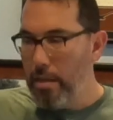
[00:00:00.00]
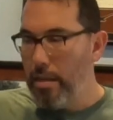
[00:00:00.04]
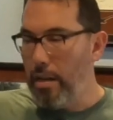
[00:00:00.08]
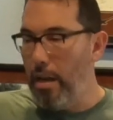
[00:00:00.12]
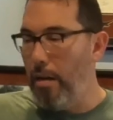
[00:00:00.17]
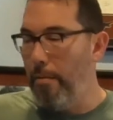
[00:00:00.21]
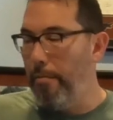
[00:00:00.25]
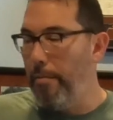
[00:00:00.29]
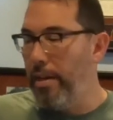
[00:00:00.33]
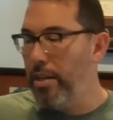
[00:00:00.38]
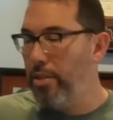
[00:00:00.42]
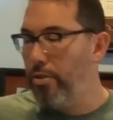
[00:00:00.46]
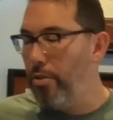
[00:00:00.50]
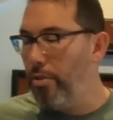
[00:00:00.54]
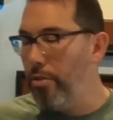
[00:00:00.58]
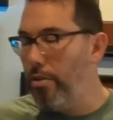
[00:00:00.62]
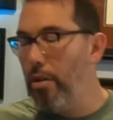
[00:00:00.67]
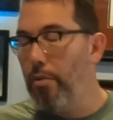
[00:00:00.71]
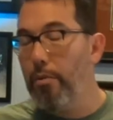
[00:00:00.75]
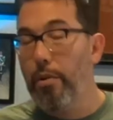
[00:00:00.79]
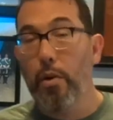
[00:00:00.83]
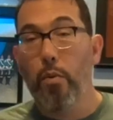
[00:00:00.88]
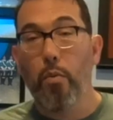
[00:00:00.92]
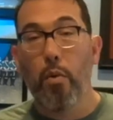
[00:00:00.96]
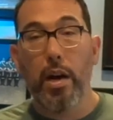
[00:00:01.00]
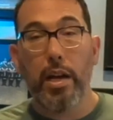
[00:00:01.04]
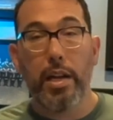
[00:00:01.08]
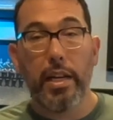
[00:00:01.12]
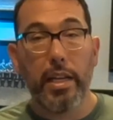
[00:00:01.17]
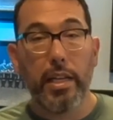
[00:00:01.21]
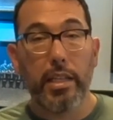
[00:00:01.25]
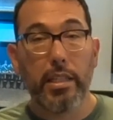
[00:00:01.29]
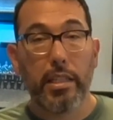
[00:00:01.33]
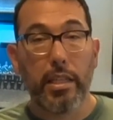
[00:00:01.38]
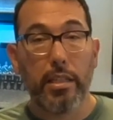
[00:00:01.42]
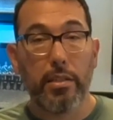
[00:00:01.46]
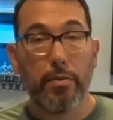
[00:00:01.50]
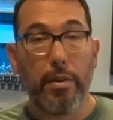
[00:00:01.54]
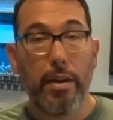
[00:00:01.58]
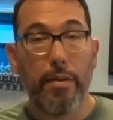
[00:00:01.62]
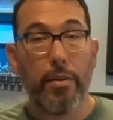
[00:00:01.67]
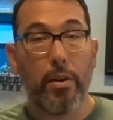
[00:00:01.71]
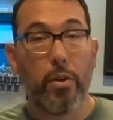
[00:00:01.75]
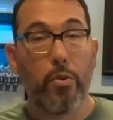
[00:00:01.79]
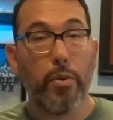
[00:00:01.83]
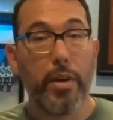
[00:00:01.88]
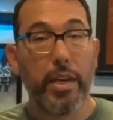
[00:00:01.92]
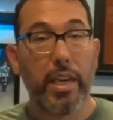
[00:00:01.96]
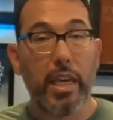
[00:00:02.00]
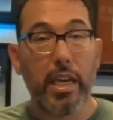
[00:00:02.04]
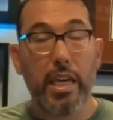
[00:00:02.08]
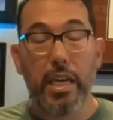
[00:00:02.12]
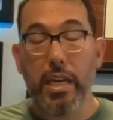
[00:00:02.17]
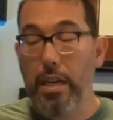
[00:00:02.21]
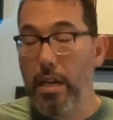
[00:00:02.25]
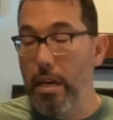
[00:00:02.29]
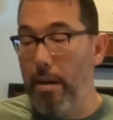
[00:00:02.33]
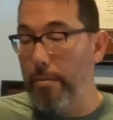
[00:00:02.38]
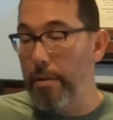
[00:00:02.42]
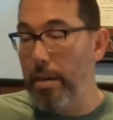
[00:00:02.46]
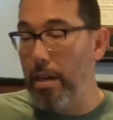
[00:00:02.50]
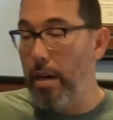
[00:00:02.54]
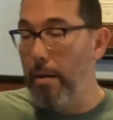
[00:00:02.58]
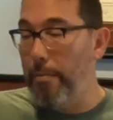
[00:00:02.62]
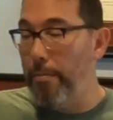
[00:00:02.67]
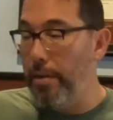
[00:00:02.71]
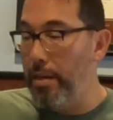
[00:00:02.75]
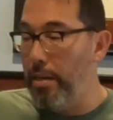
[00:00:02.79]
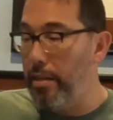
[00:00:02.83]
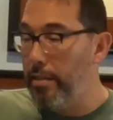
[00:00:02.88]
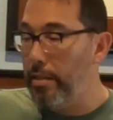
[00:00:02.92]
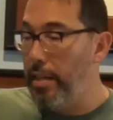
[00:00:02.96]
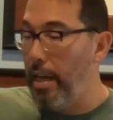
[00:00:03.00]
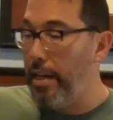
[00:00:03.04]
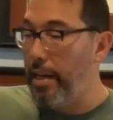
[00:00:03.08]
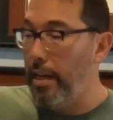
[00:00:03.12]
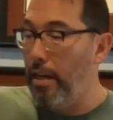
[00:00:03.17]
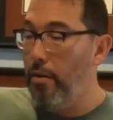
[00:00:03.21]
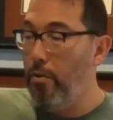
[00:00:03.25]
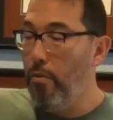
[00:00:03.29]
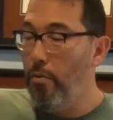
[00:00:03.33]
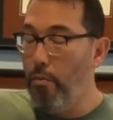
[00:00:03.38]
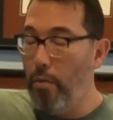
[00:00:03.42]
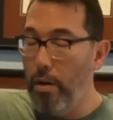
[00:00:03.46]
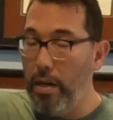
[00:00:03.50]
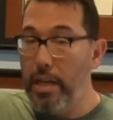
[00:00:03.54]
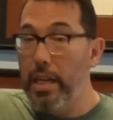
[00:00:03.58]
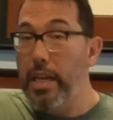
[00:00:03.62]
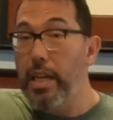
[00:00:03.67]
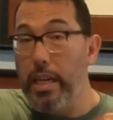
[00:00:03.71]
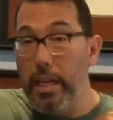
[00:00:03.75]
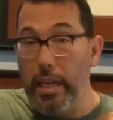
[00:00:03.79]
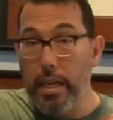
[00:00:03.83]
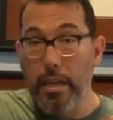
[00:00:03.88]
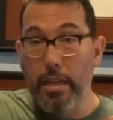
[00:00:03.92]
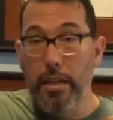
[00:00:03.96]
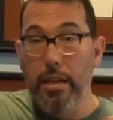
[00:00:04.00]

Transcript: Now make sure you know where 1 is because we have a quick E coming up in a second. 1 E.